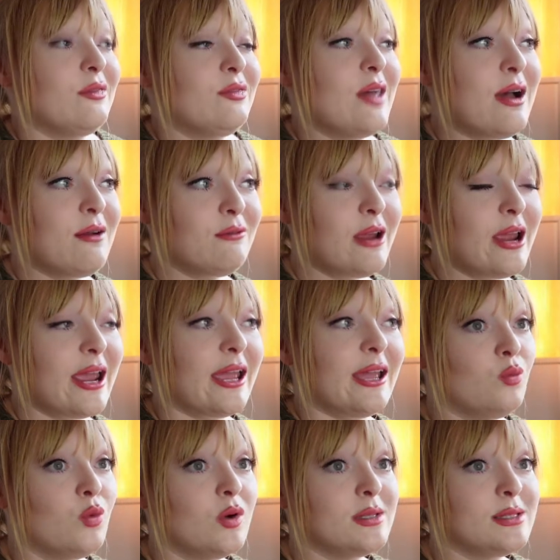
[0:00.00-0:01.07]
That ring
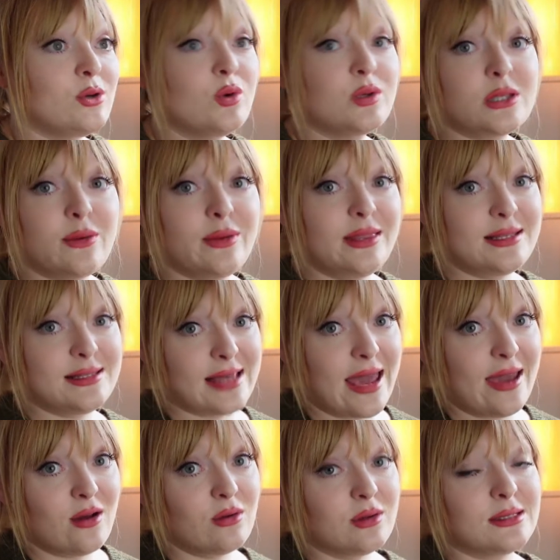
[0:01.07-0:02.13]
was also in the
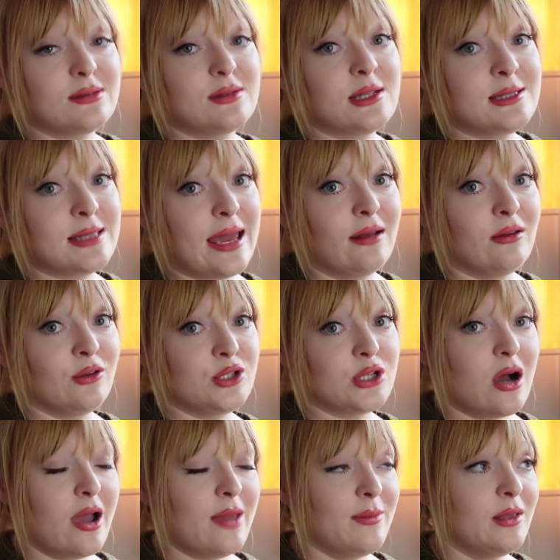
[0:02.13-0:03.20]
sale because there was a sale on
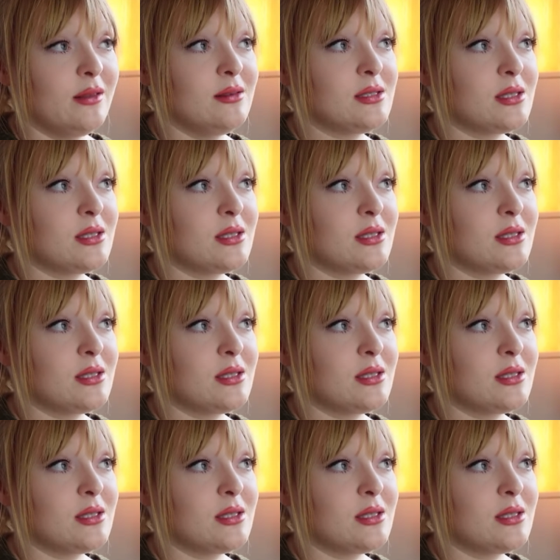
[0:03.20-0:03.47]
diamonds,